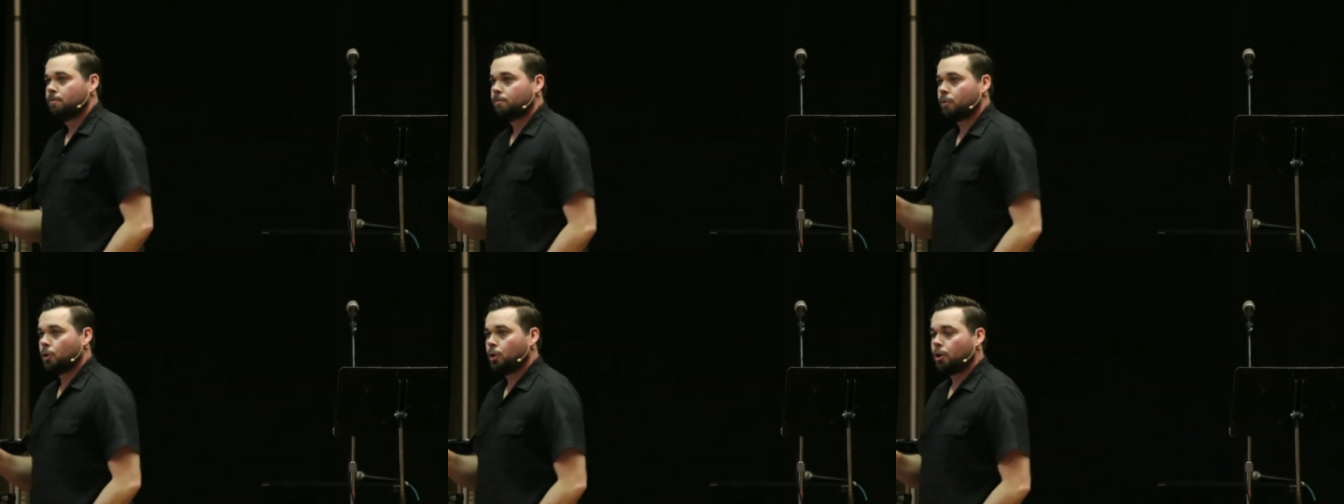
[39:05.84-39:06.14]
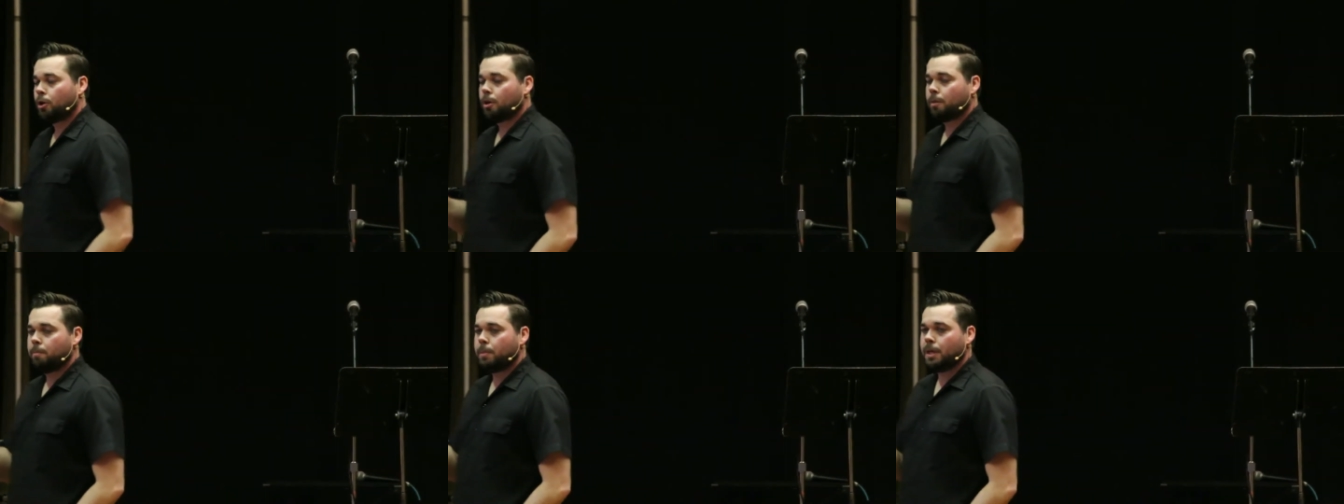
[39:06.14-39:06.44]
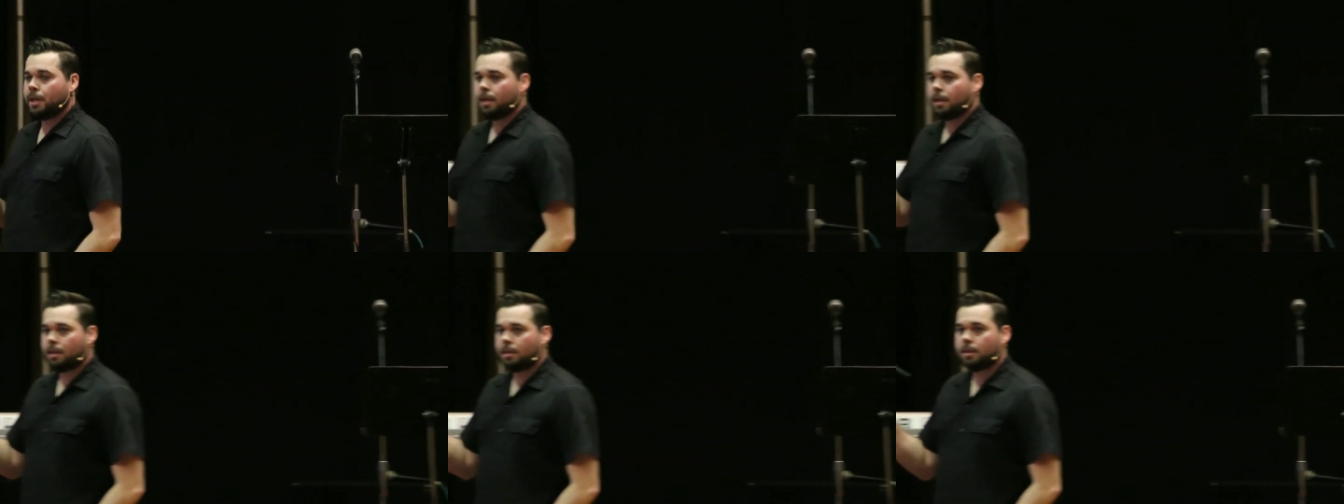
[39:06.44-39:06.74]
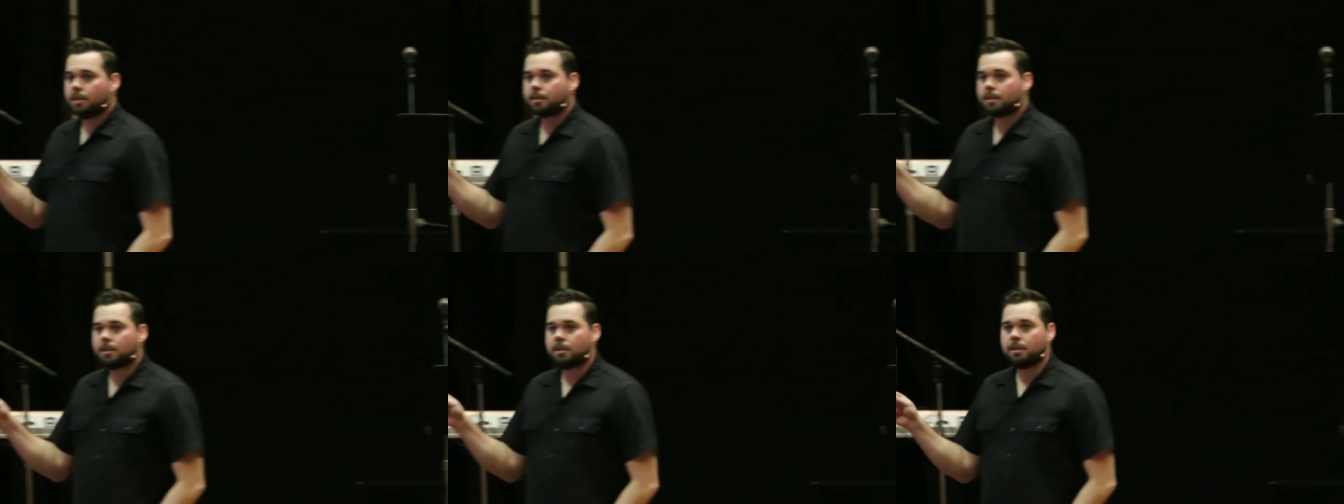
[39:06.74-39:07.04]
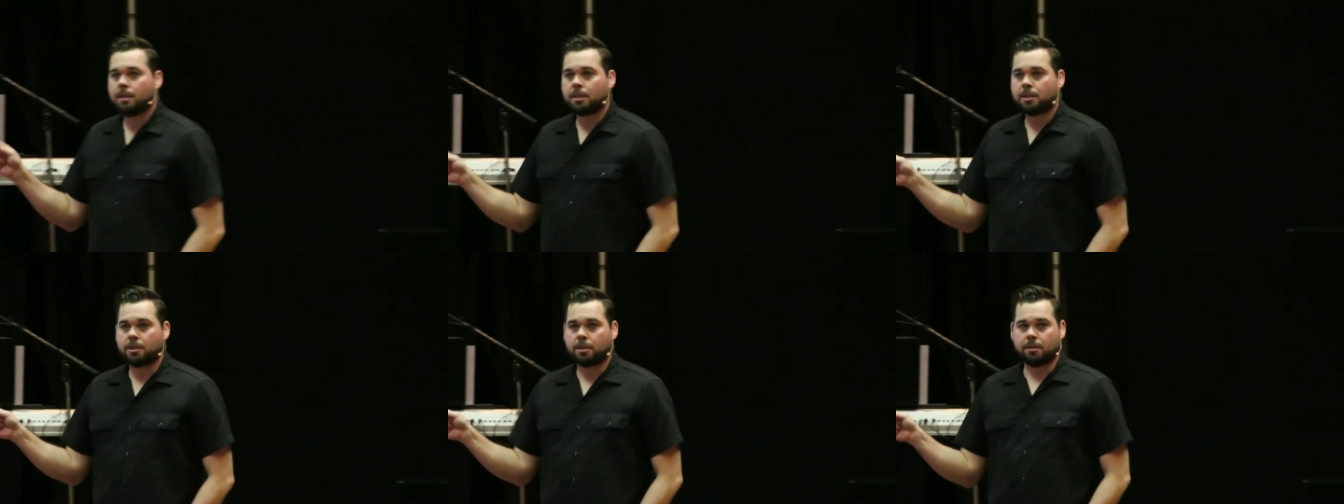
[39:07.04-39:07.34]
for her to be in this
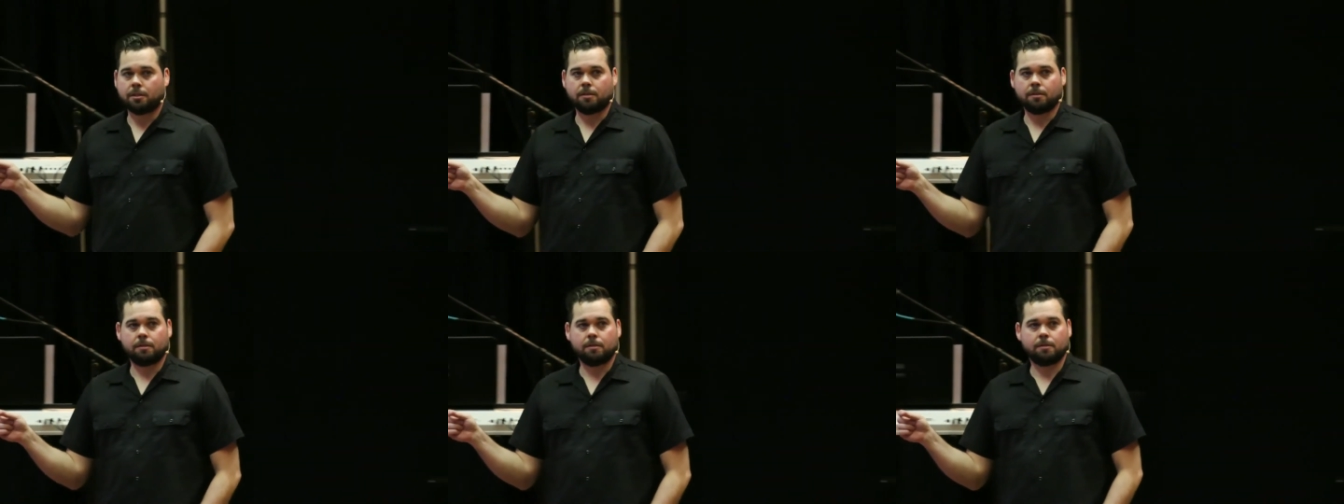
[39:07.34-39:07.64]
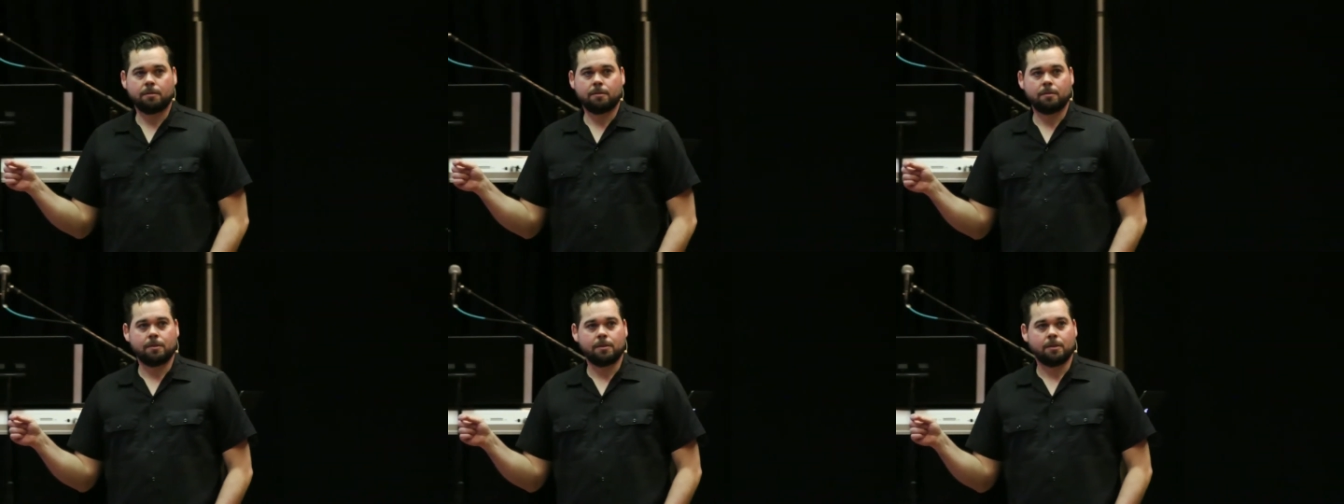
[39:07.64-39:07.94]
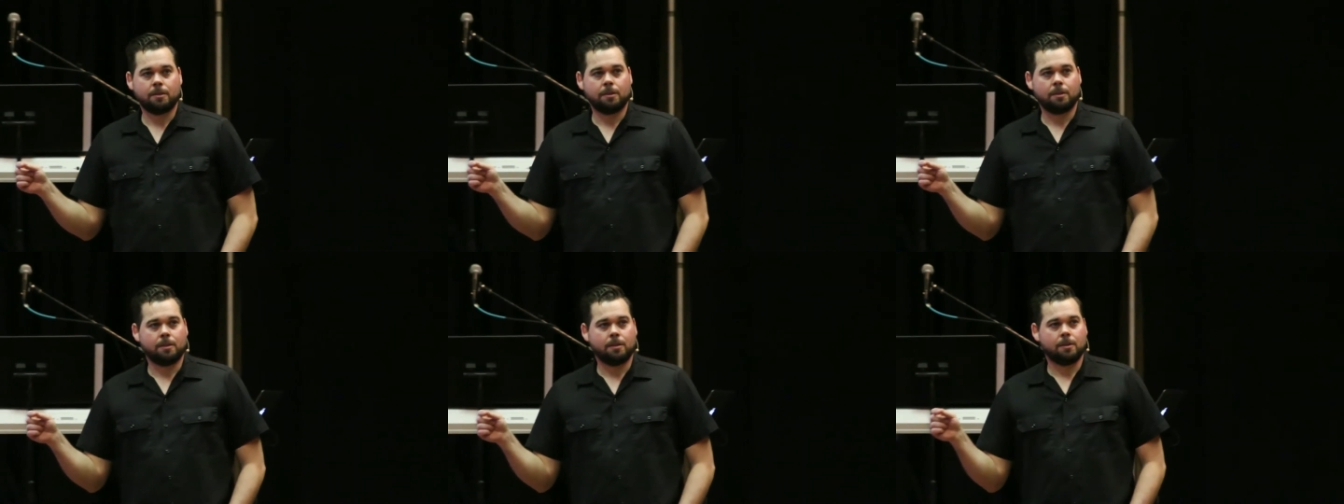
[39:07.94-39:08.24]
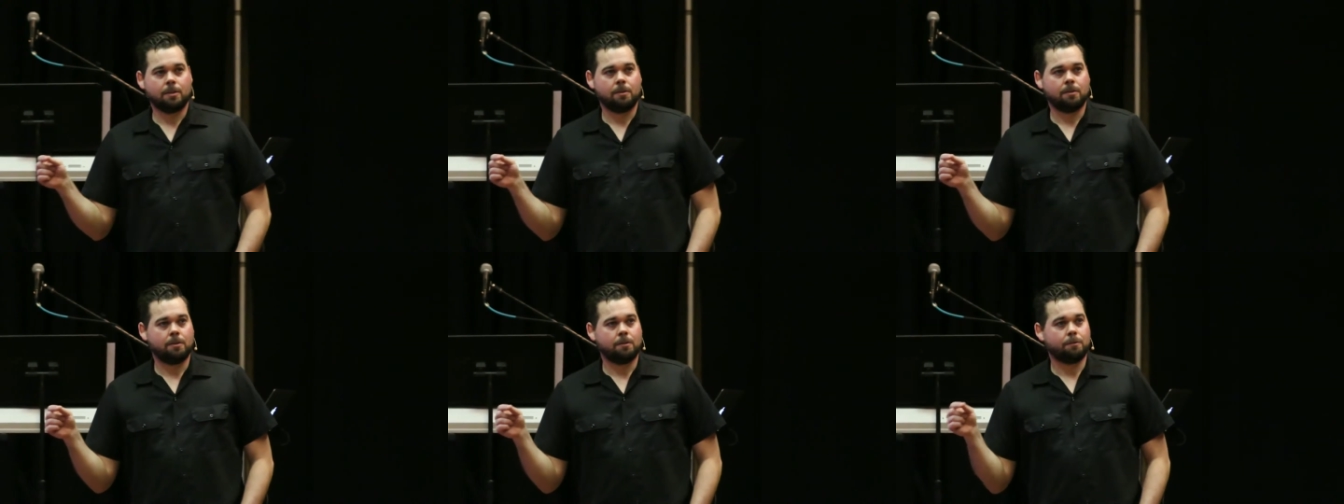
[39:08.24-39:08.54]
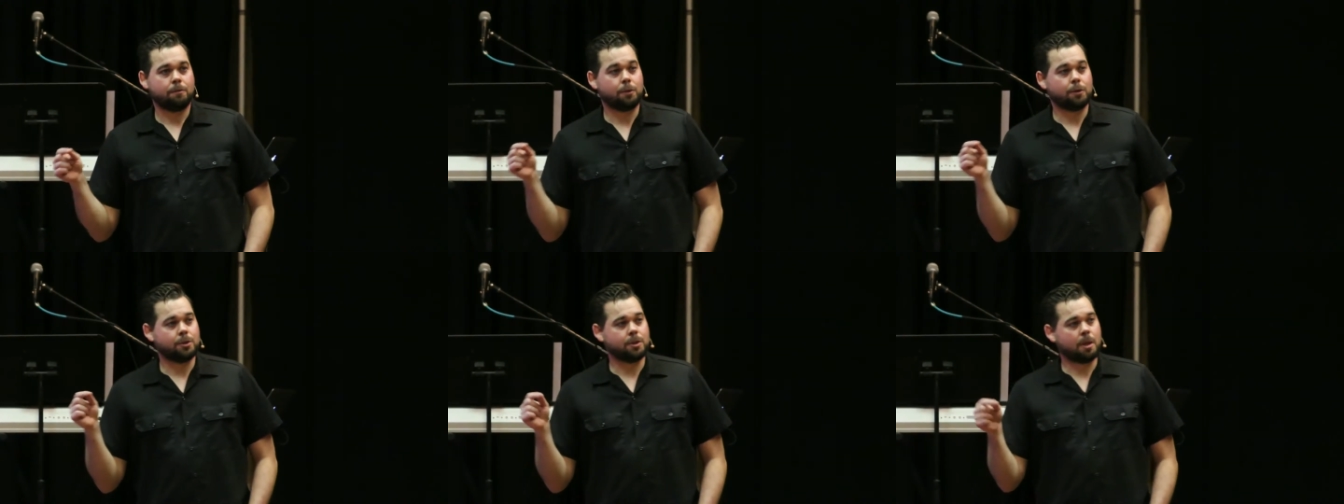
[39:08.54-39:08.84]
condition
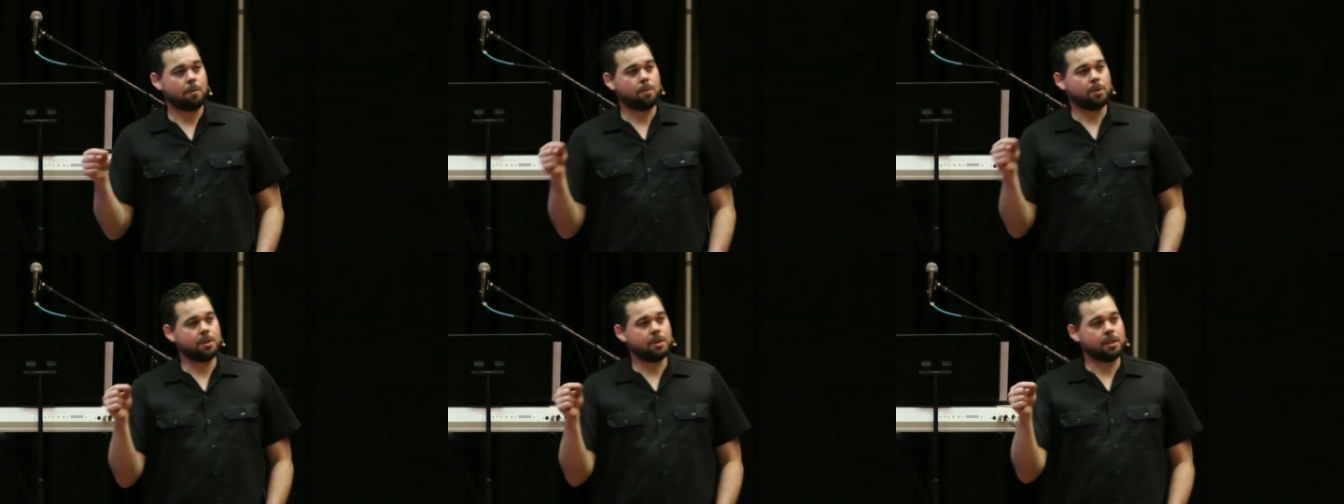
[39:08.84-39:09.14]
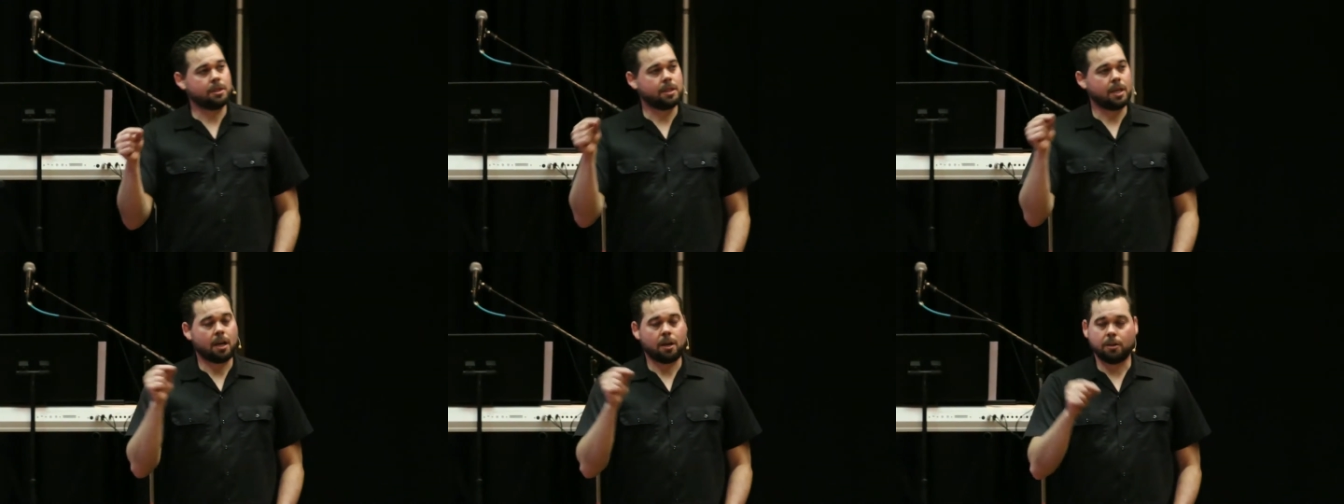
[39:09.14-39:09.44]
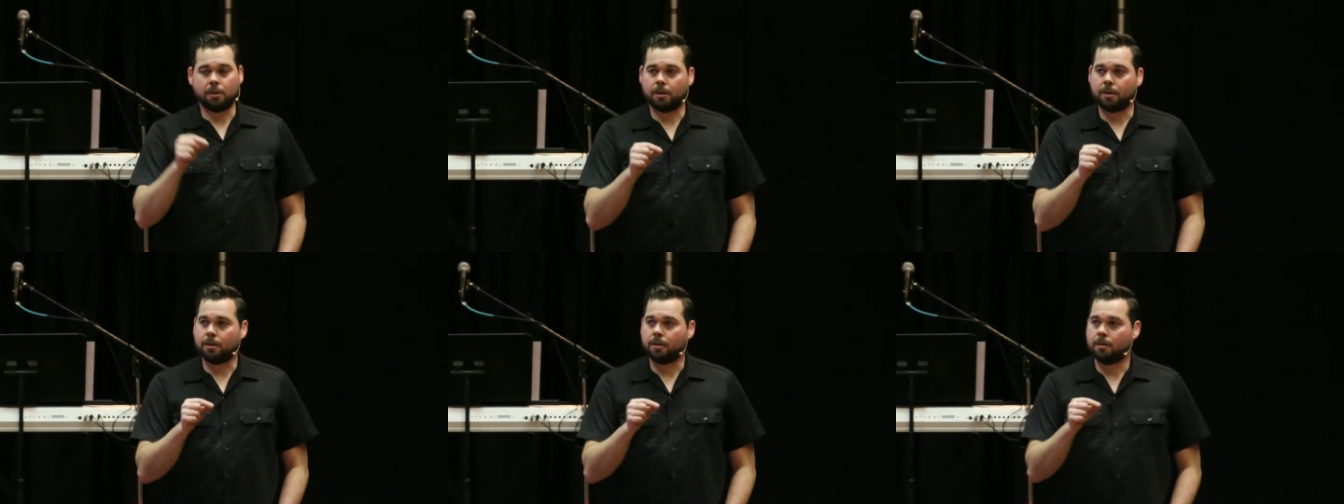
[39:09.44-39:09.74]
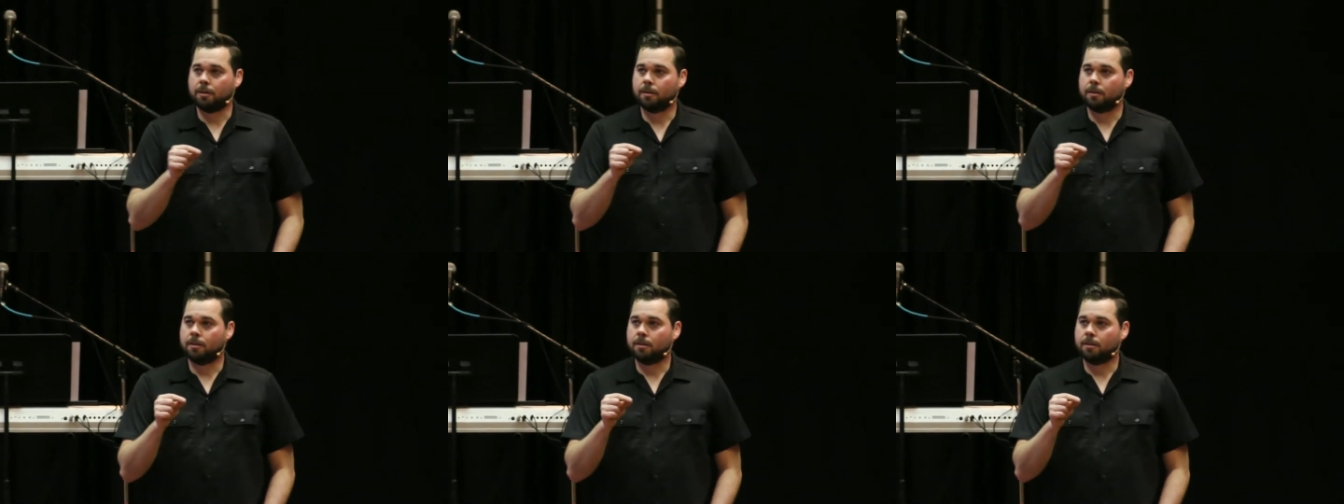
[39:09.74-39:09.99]
for someone to tell her,